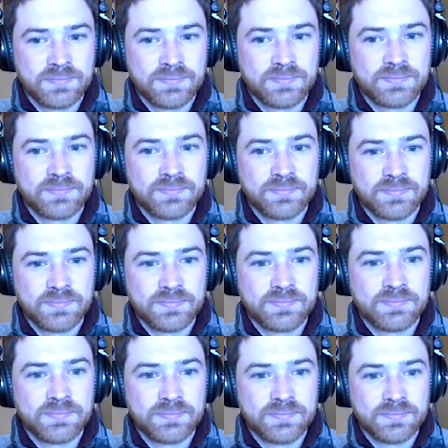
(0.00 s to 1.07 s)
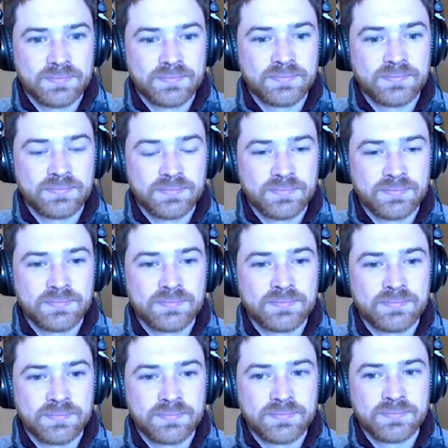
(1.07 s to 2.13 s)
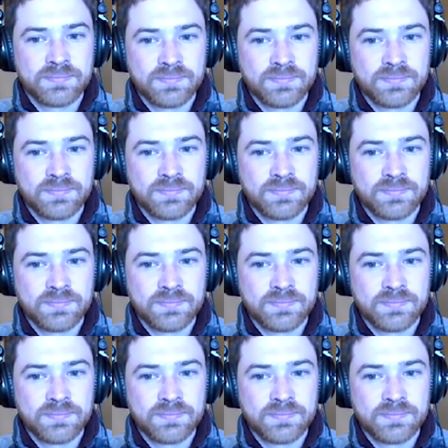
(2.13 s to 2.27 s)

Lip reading: (silent)